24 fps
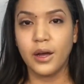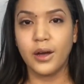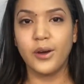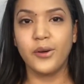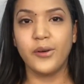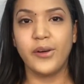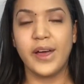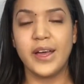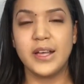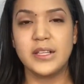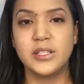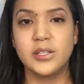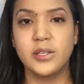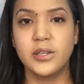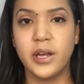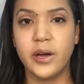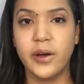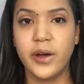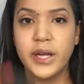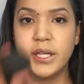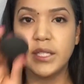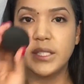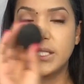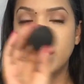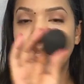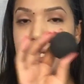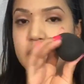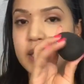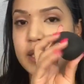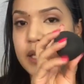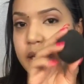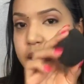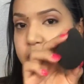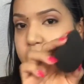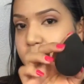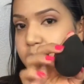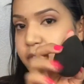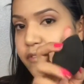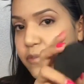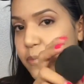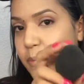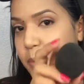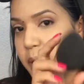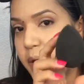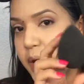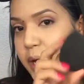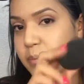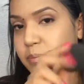Okay, so now I did clean off
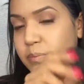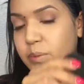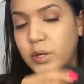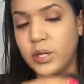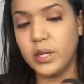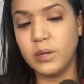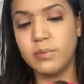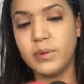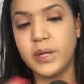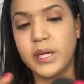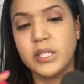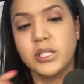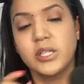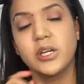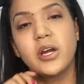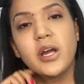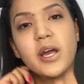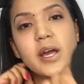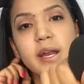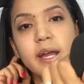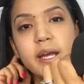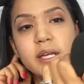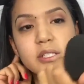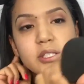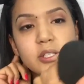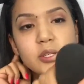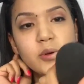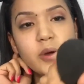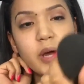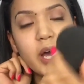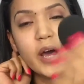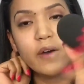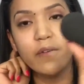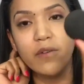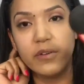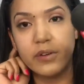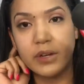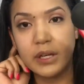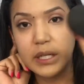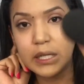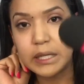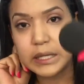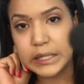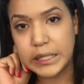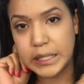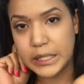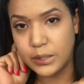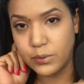my beauty blender, and I do have a
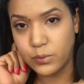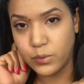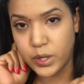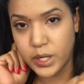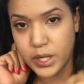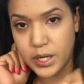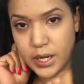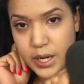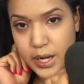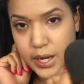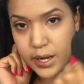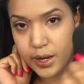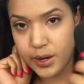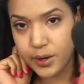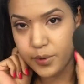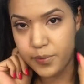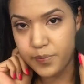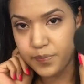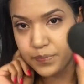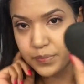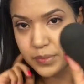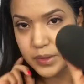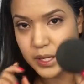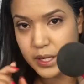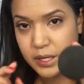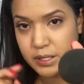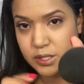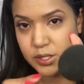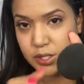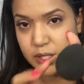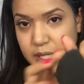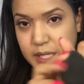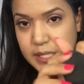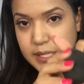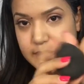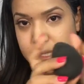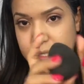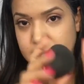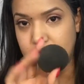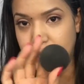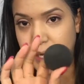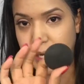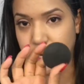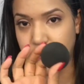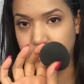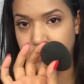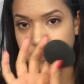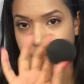clean one now, as you can
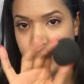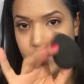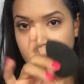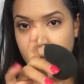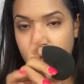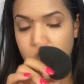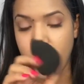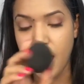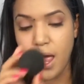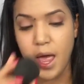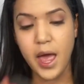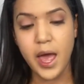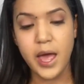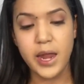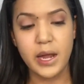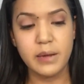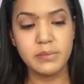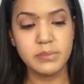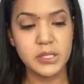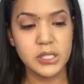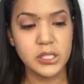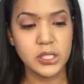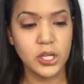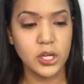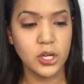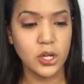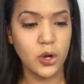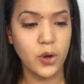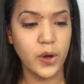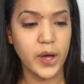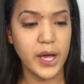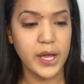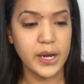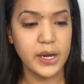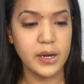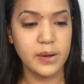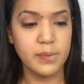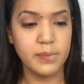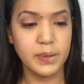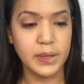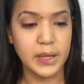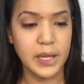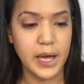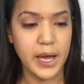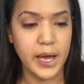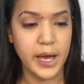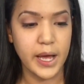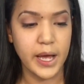see. And I'm just gonna go ahead and
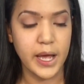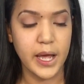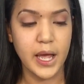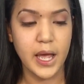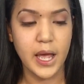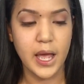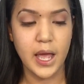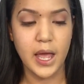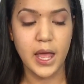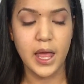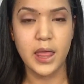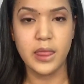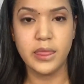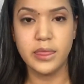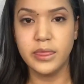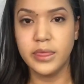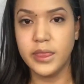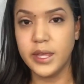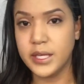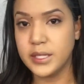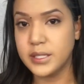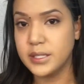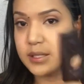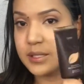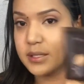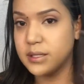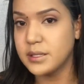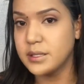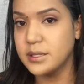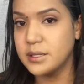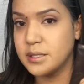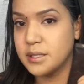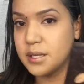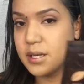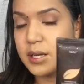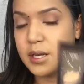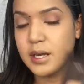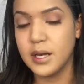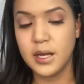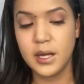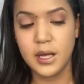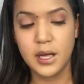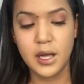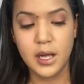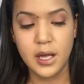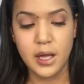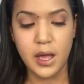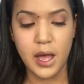apply this
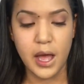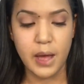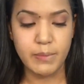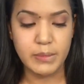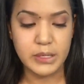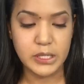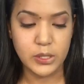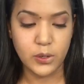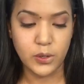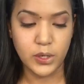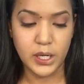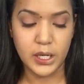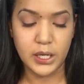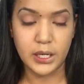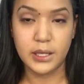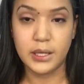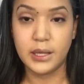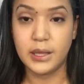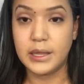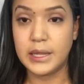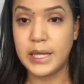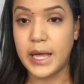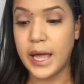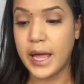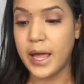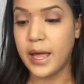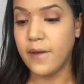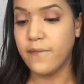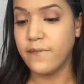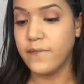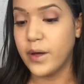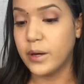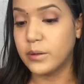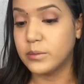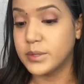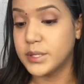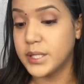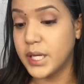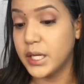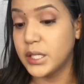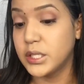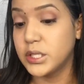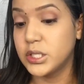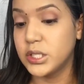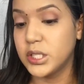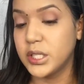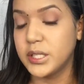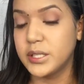Amazonian Clay
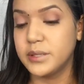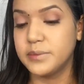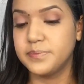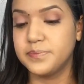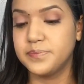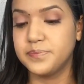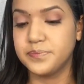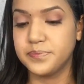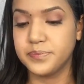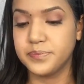foundation.